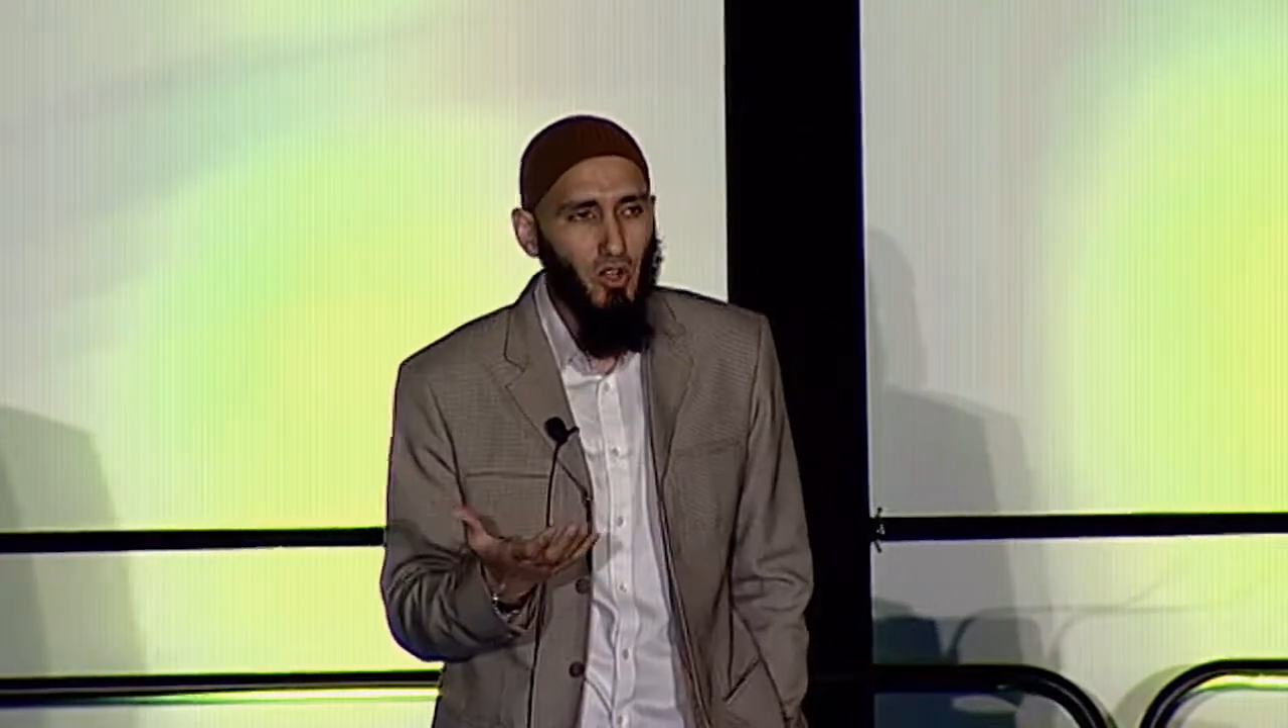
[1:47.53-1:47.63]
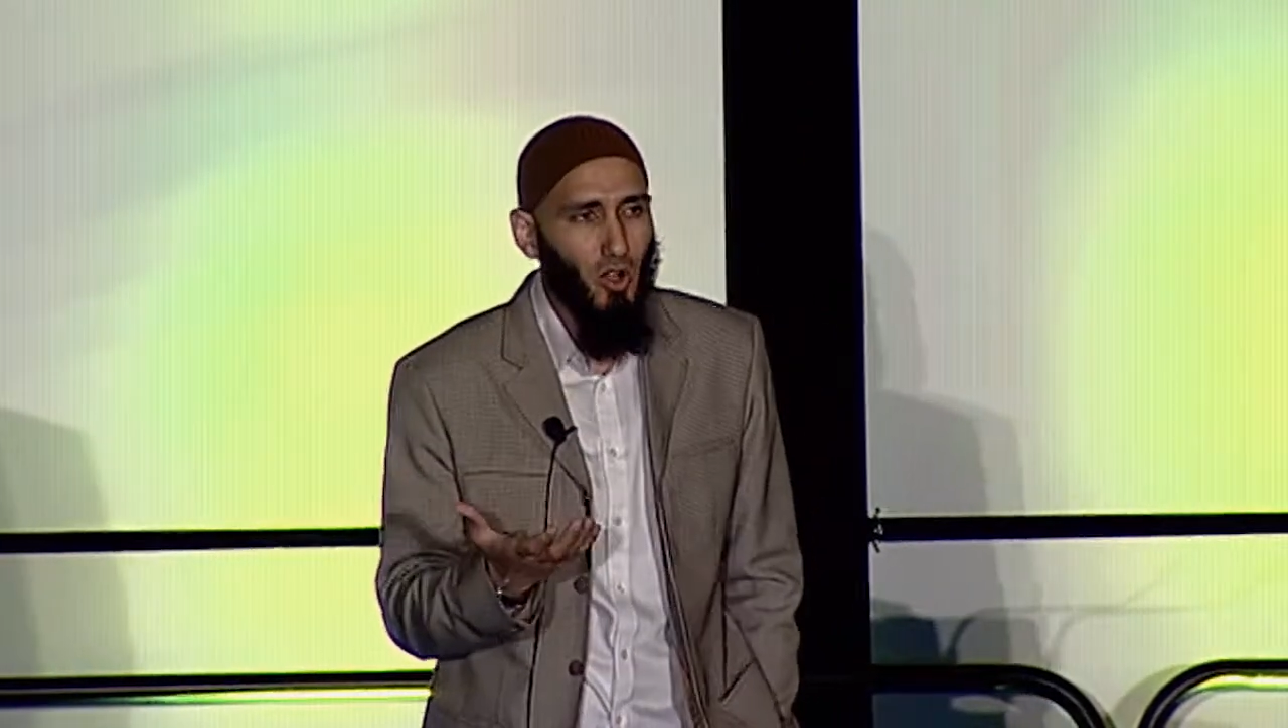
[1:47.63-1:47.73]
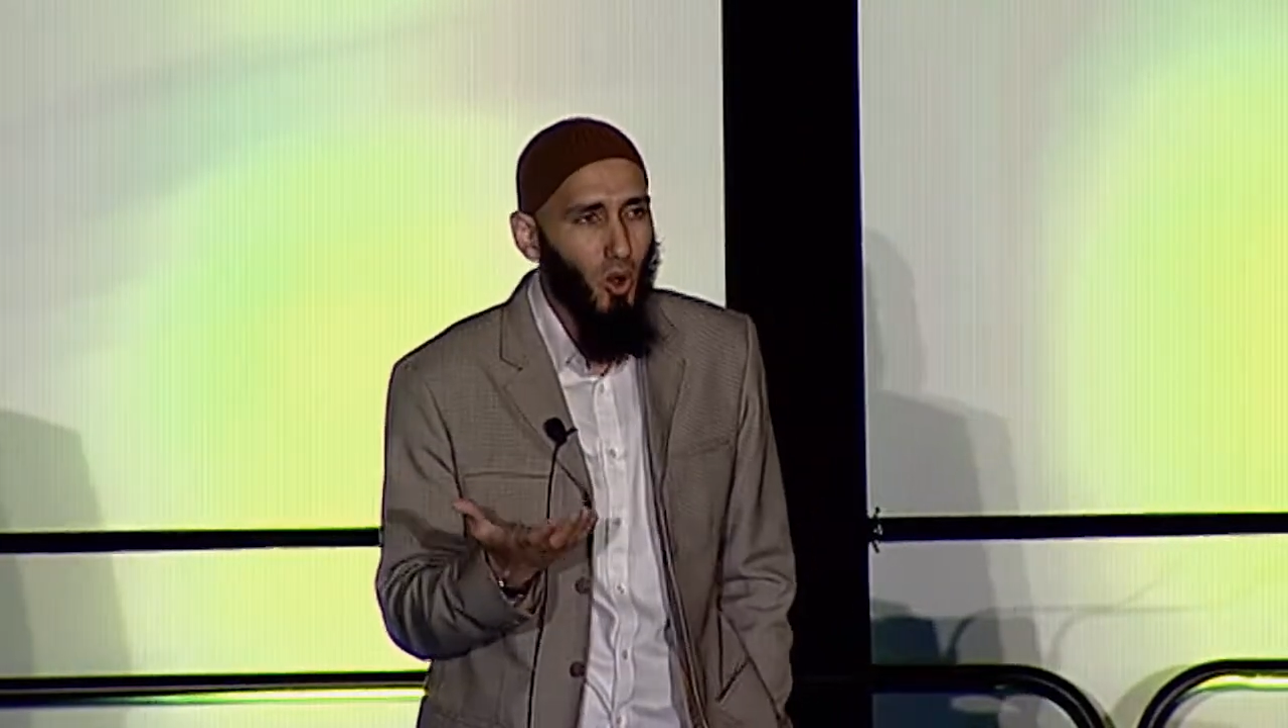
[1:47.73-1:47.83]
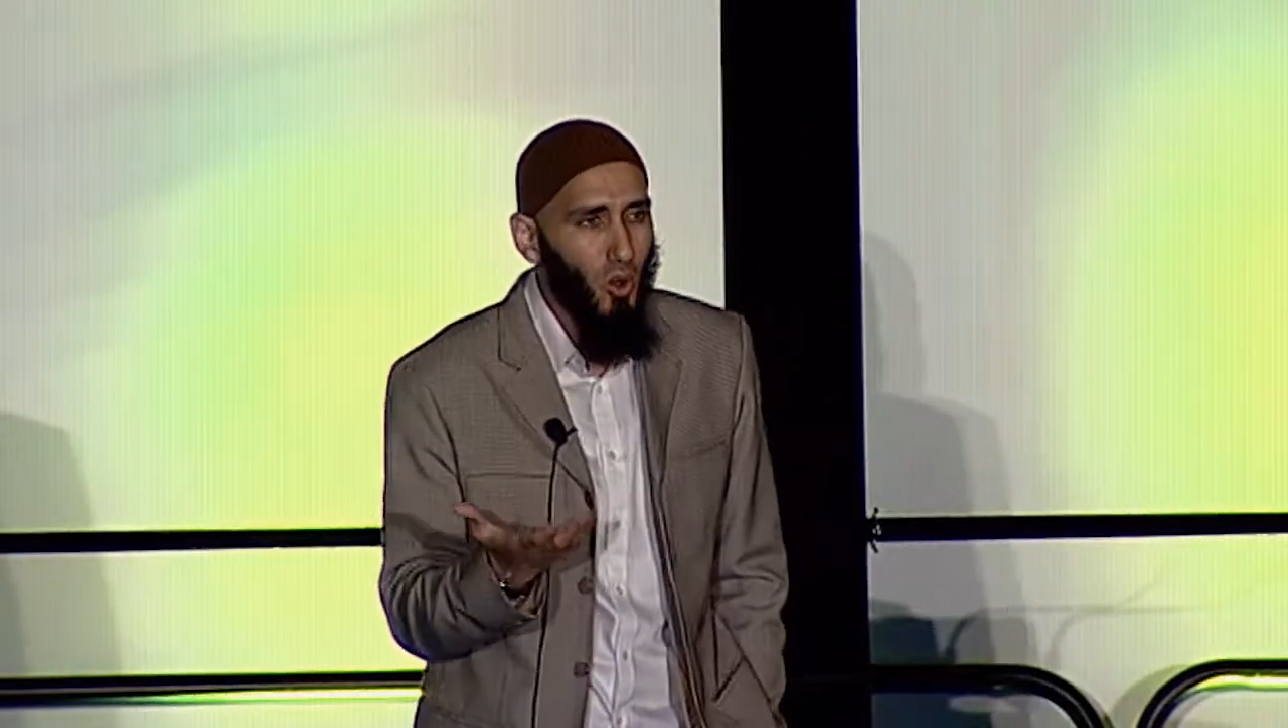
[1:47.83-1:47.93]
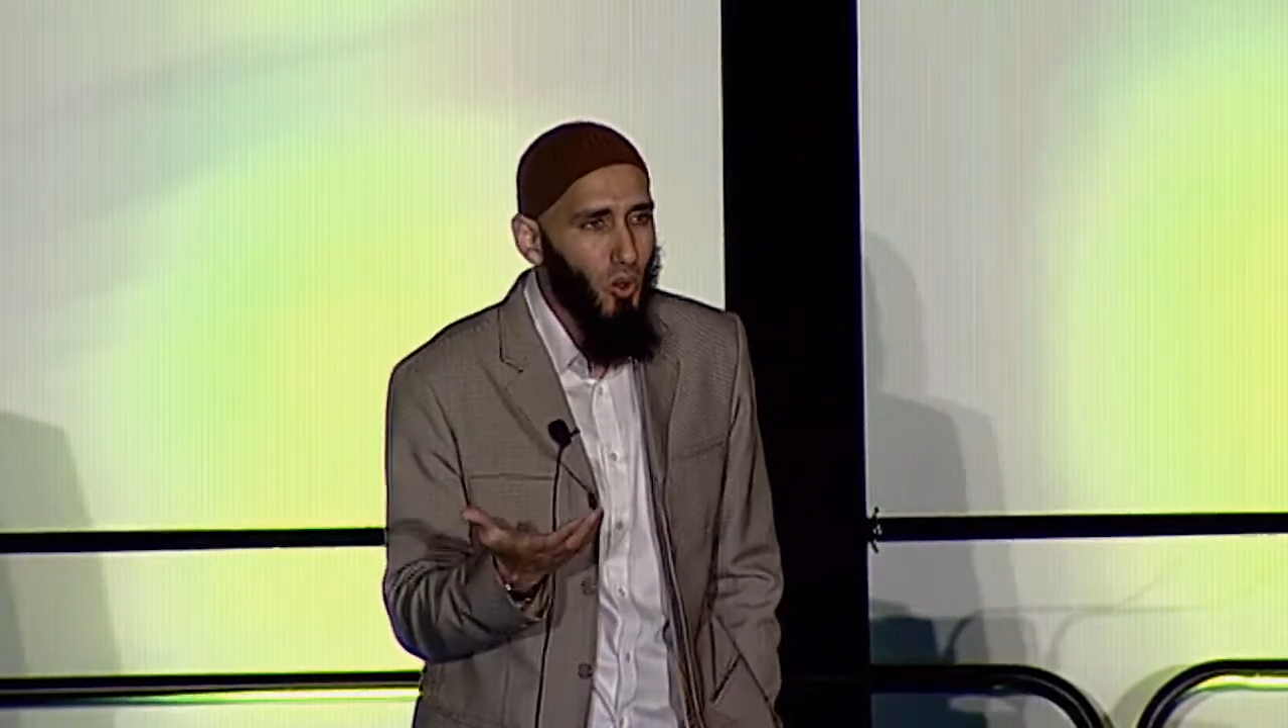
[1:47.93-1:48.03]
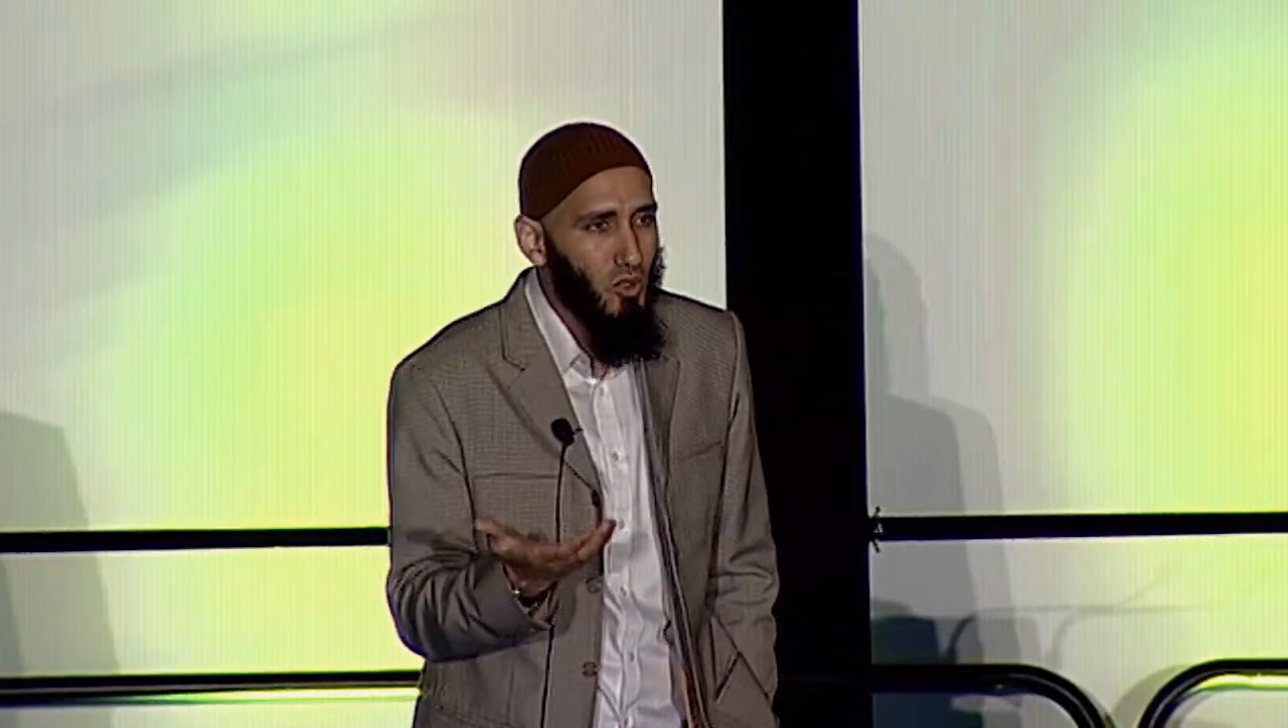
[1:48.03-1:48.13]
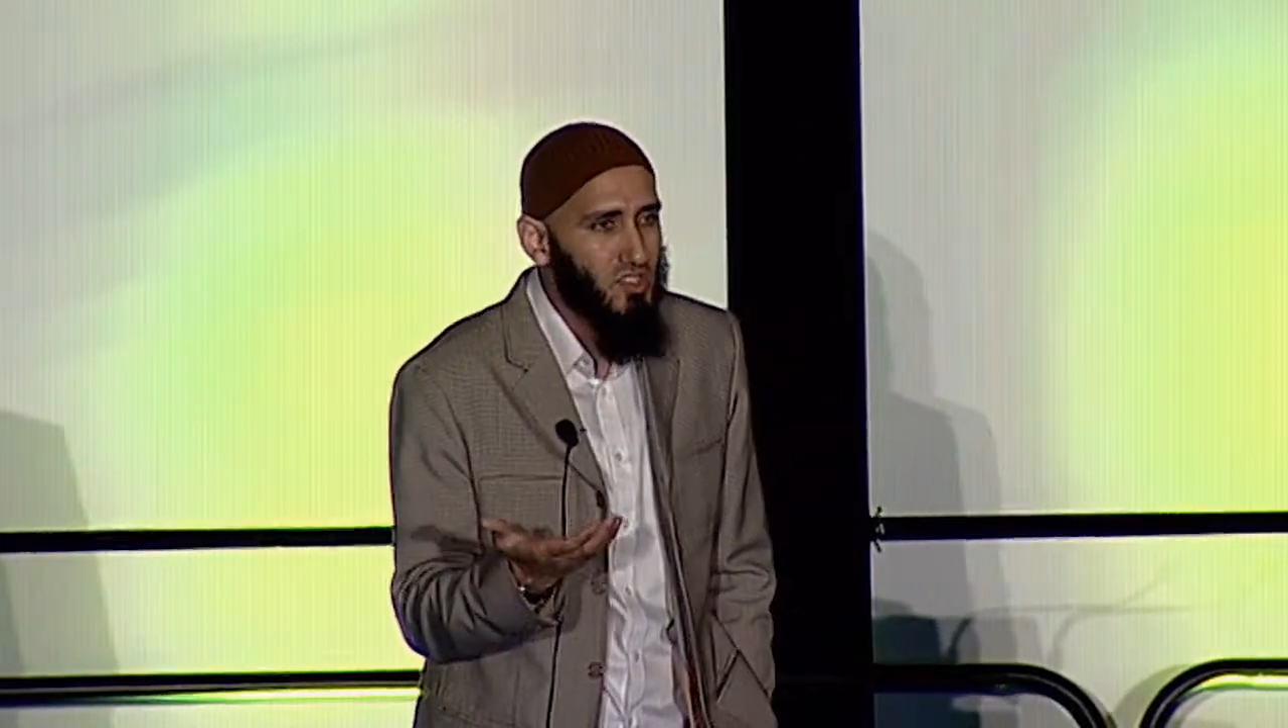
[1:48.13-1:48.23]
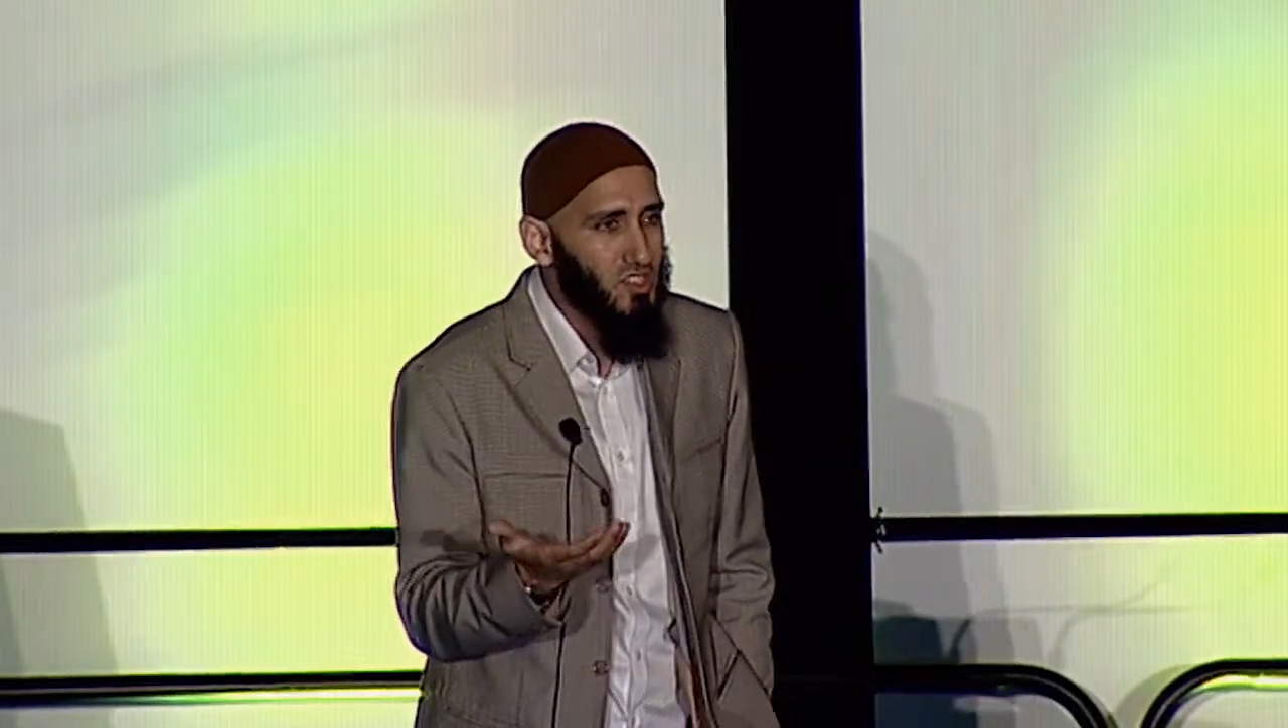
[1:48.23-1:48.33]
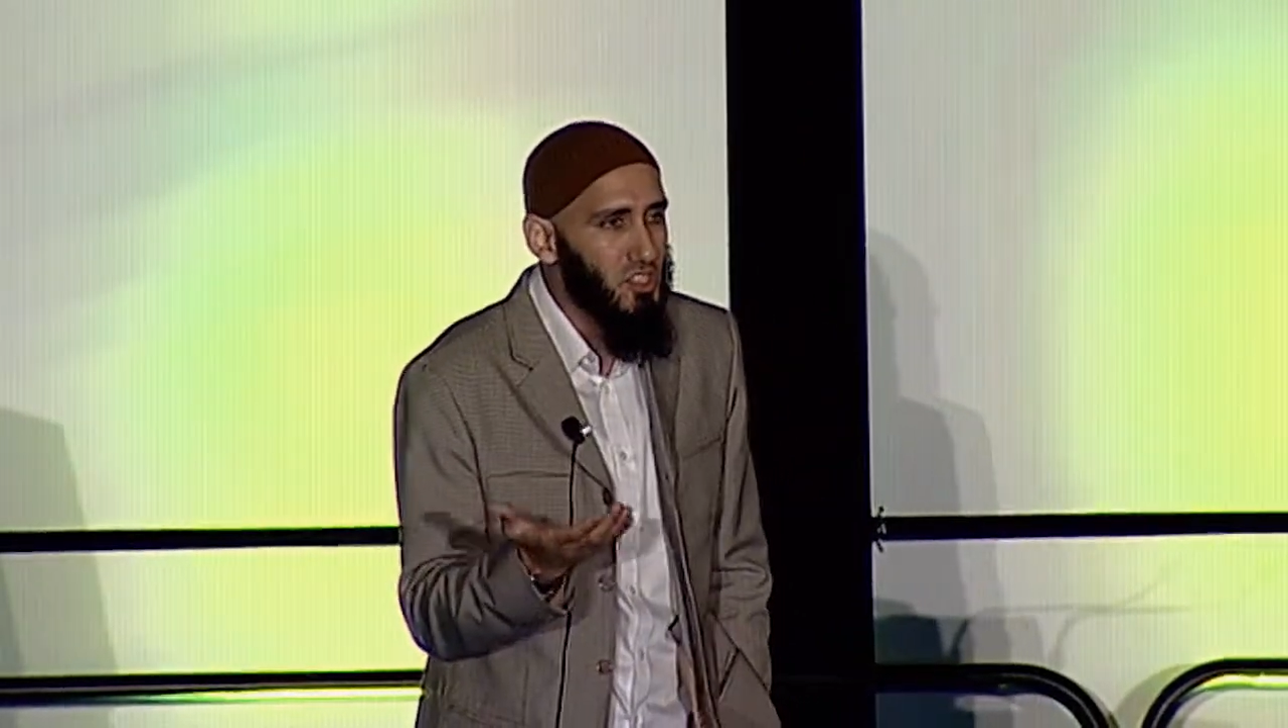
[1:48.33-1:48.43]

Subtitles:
holds the